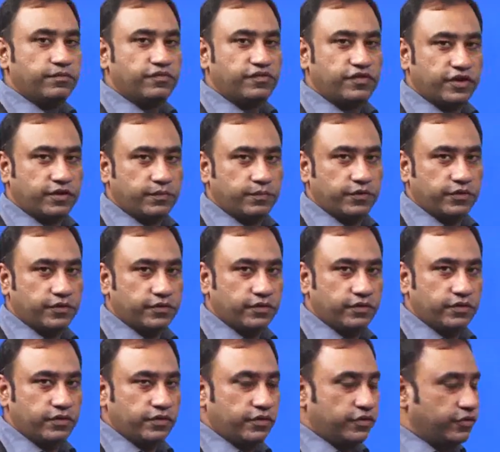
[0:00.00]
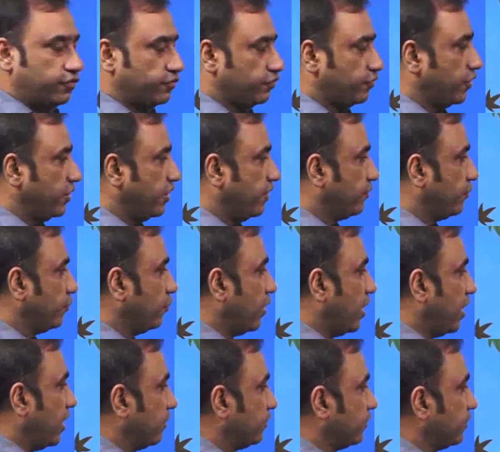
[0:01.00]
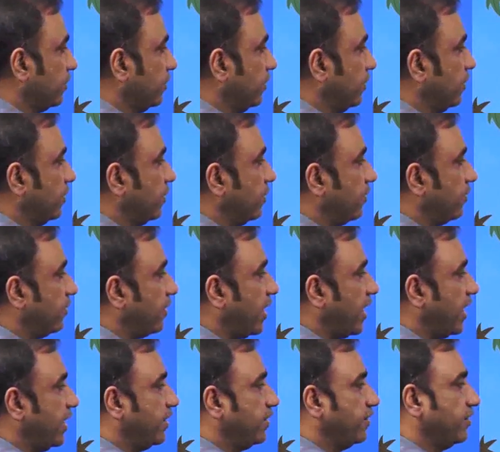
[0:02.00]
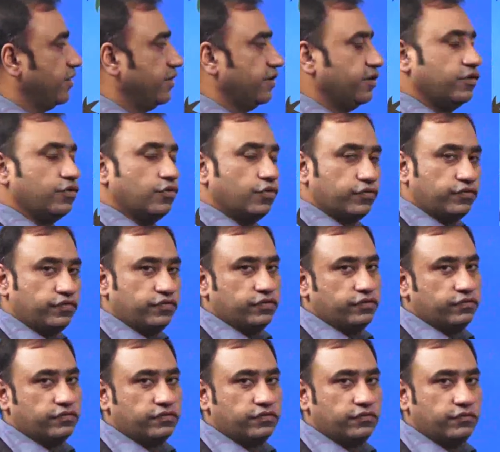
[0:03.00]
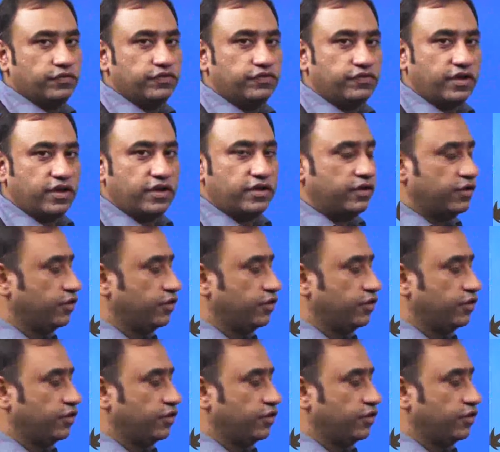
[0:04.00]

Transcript: statement. So, you have to ask right questions, which are